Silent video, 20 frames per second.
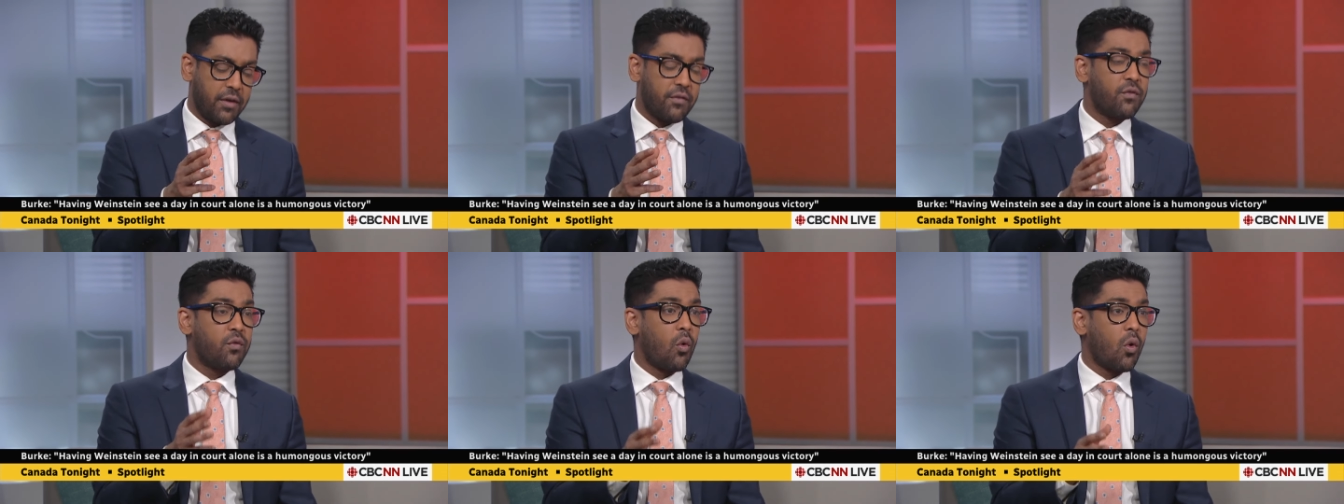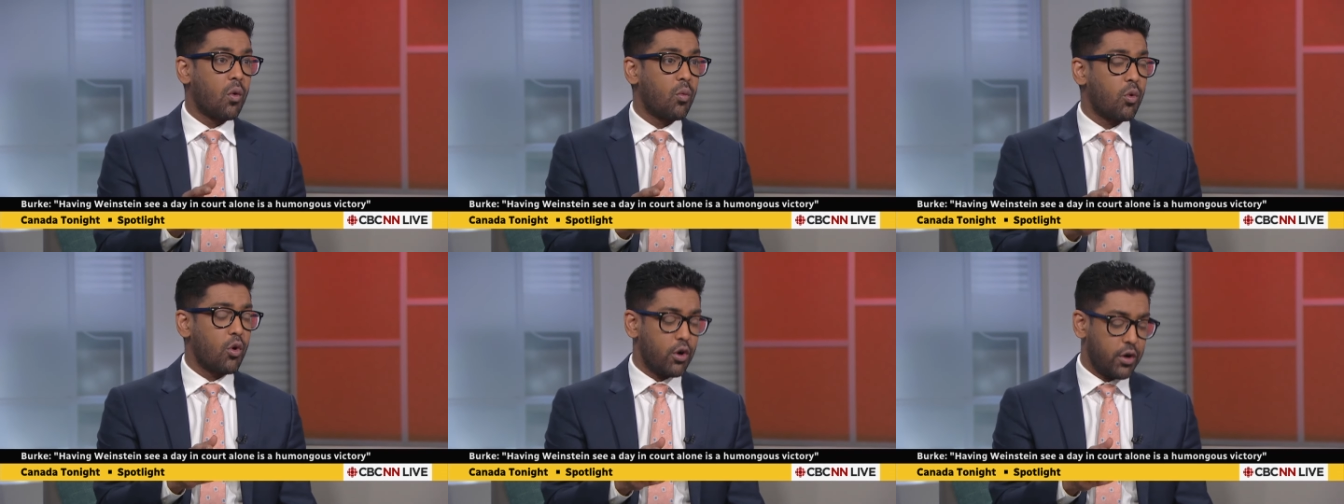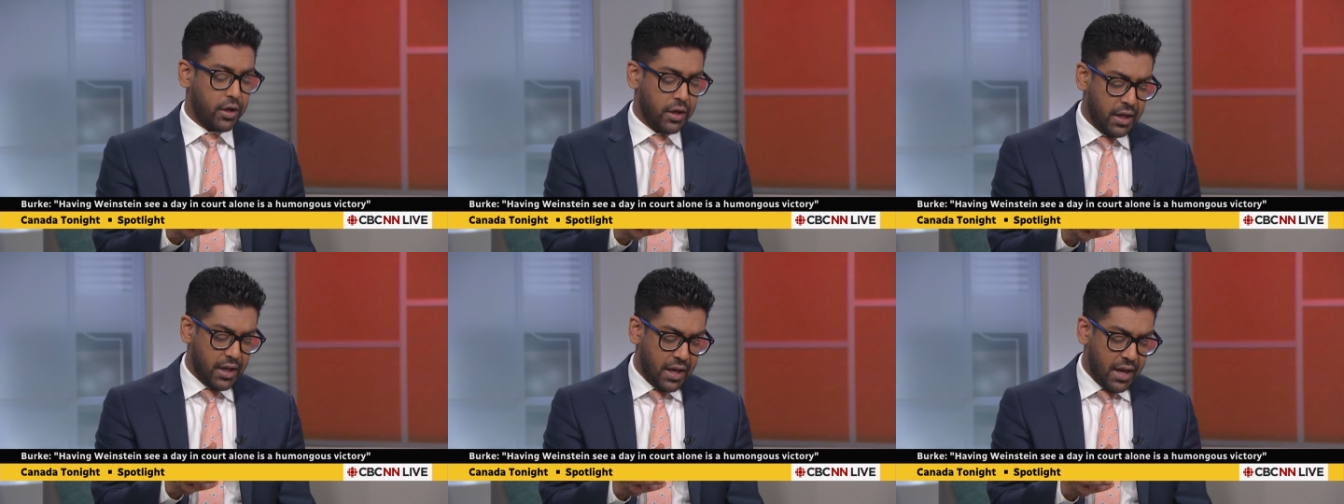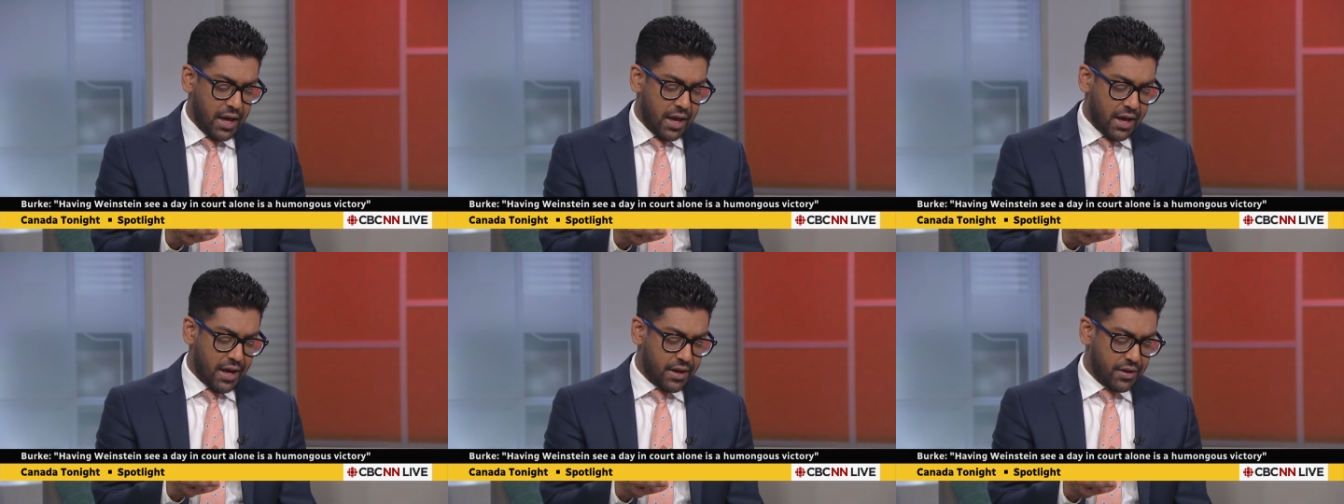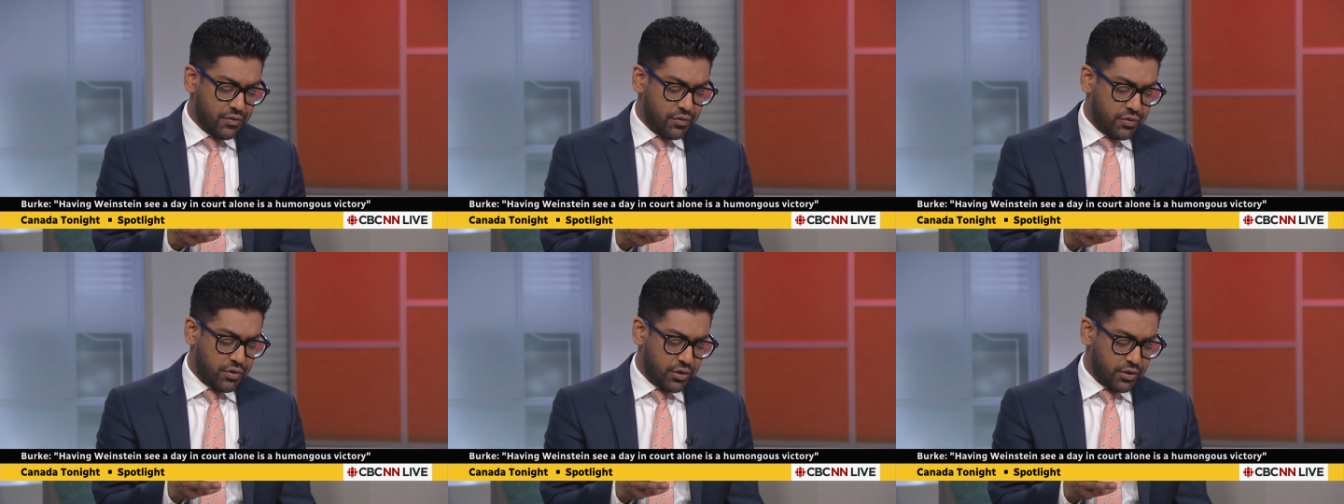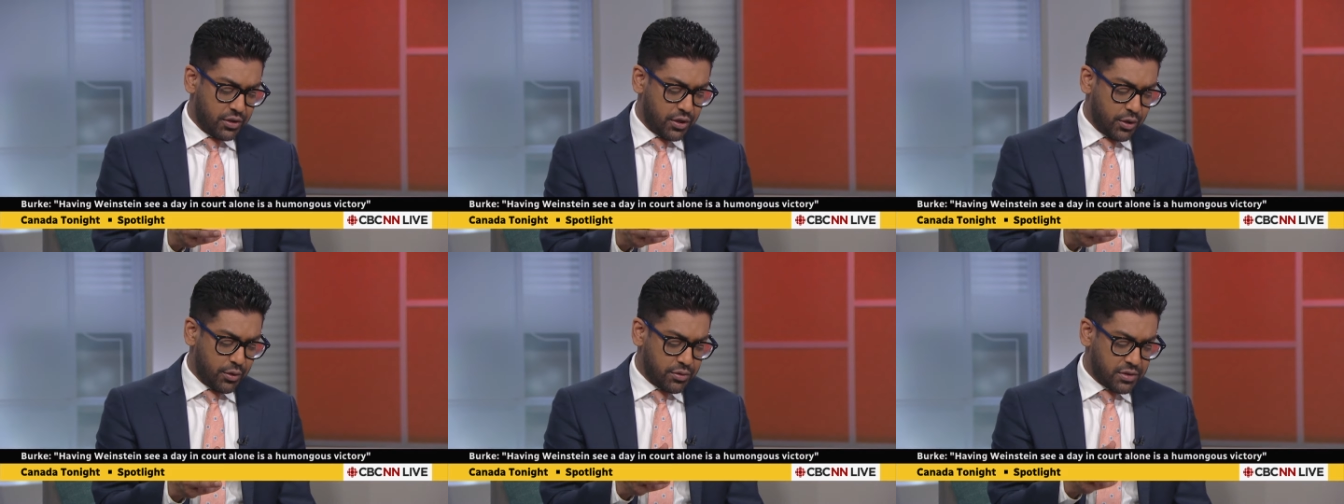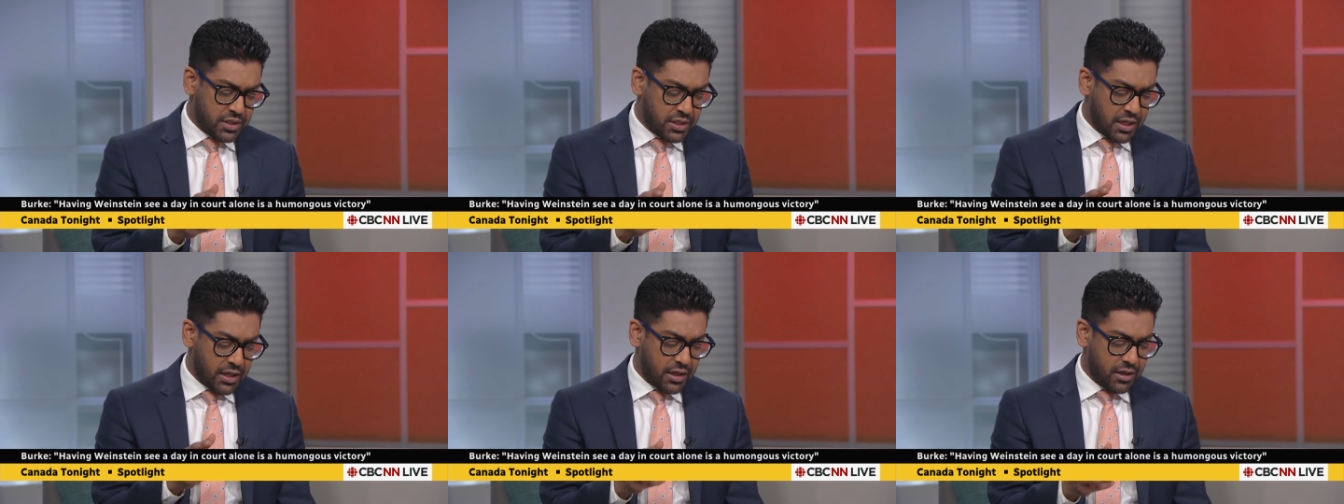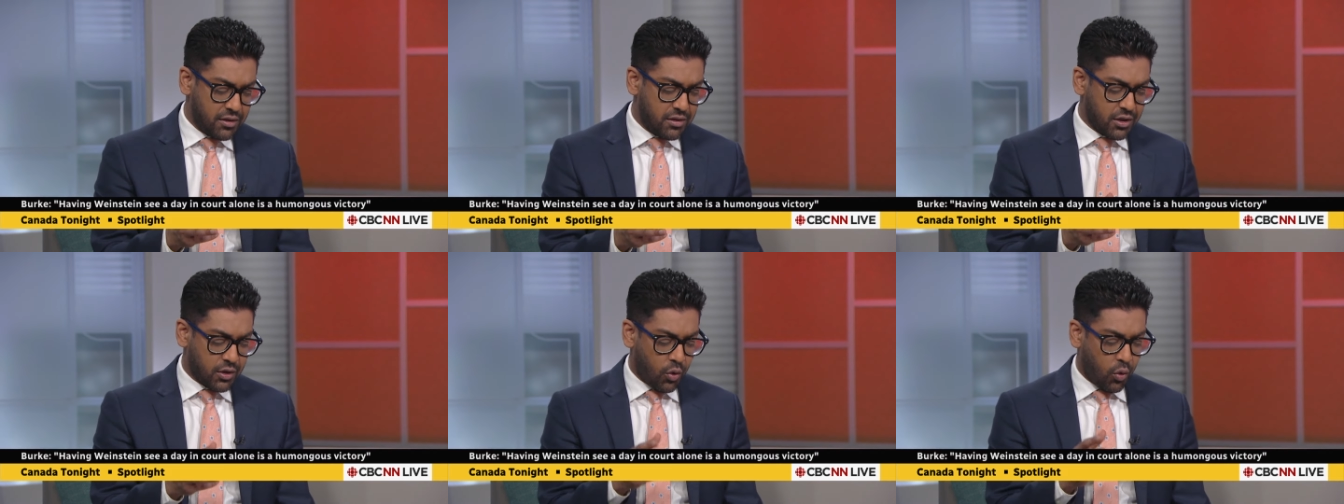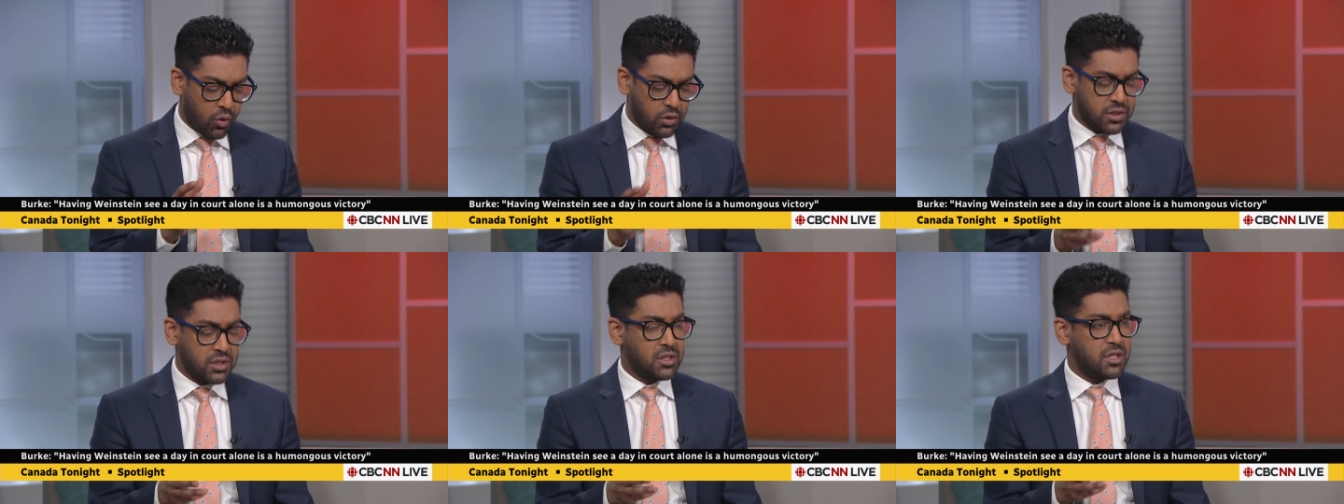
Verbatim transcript: forward. Do you see the court's